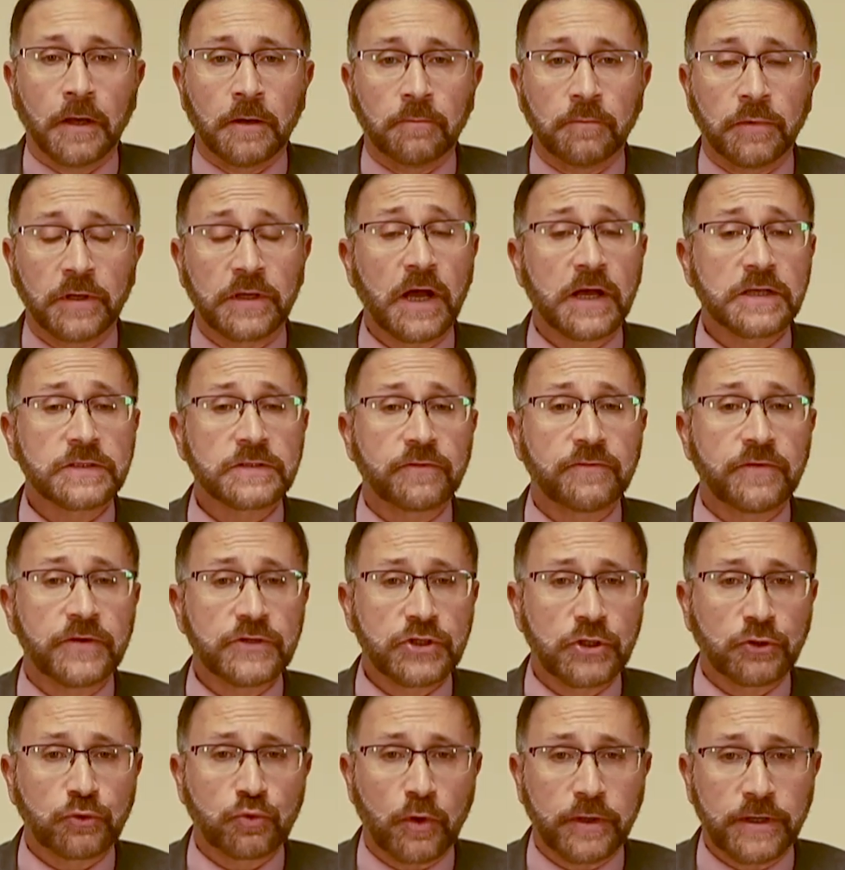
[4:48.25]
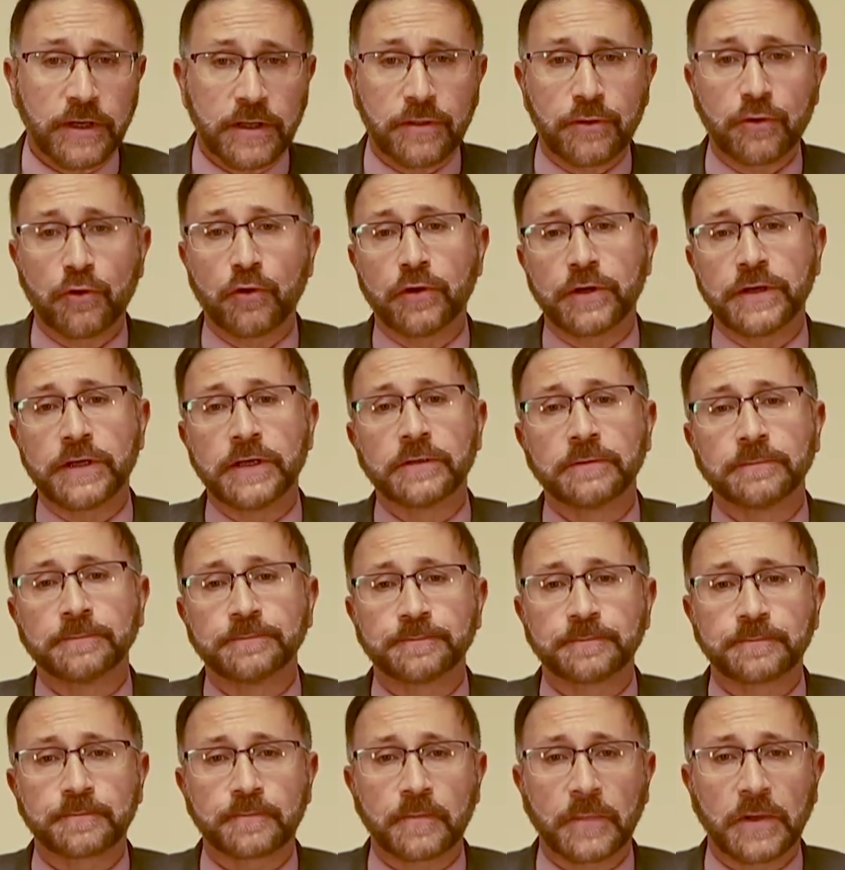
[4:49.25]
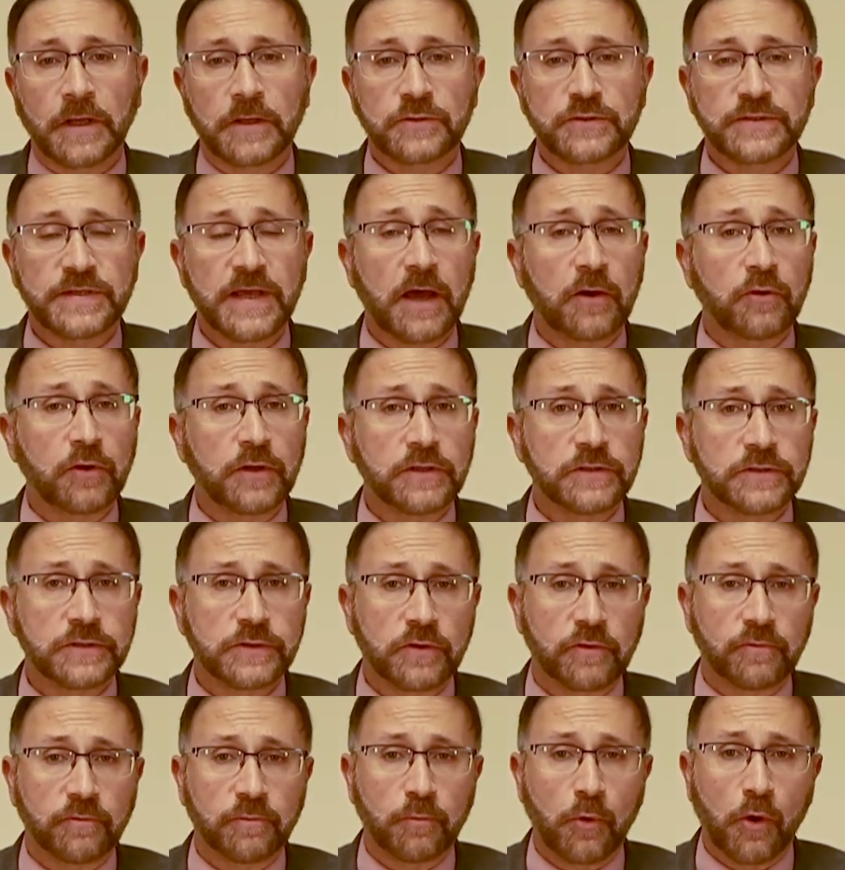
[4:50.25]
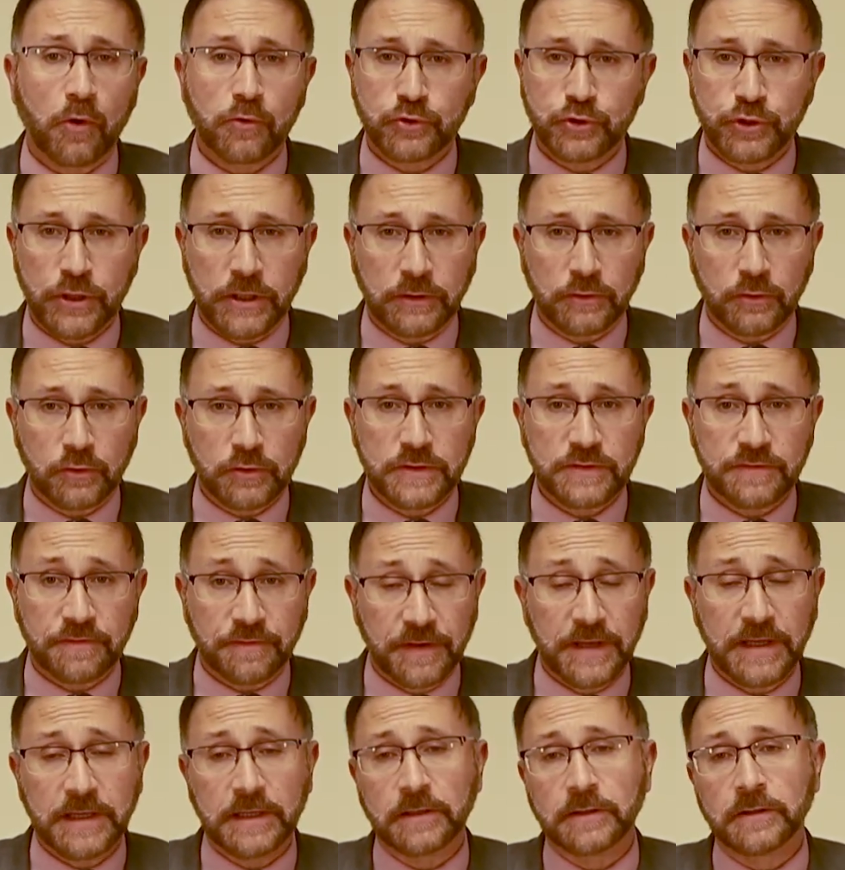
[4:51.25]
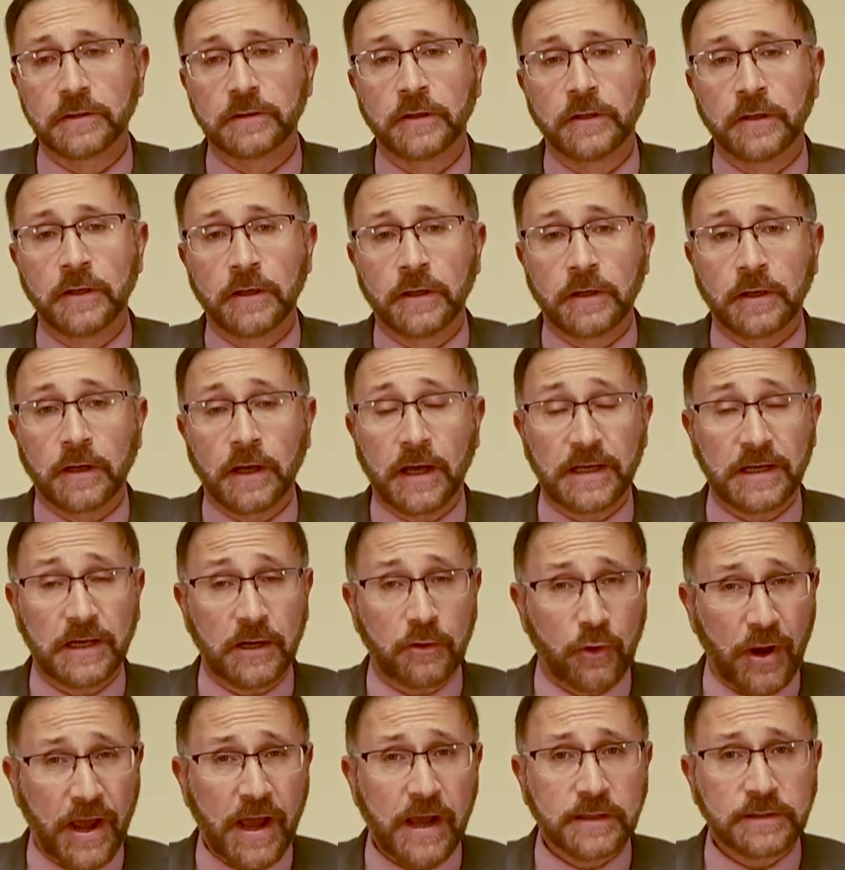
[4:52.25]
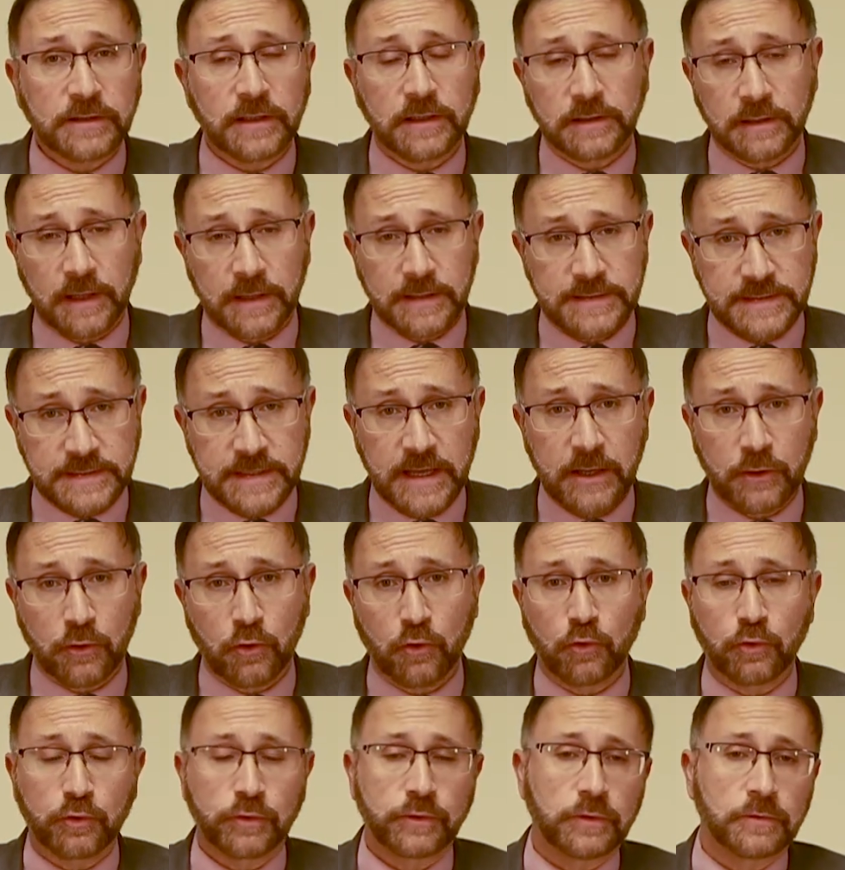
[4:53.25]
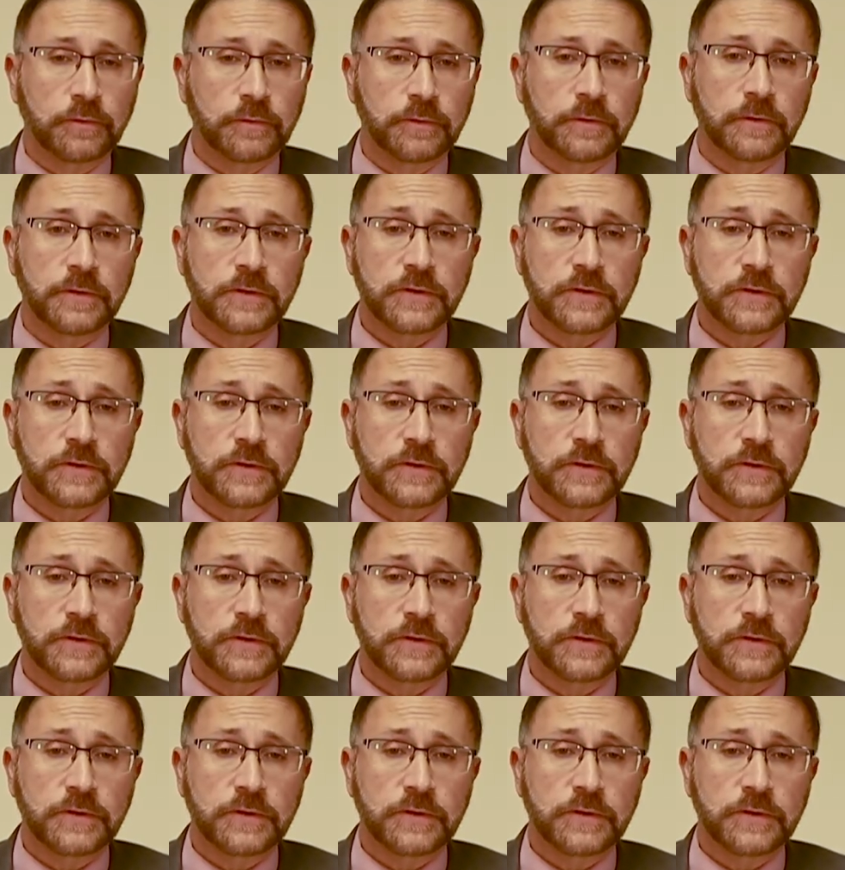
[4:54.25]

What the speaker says: Because of Vision 2030, Saudis of both genders feel and are acting like stakeholders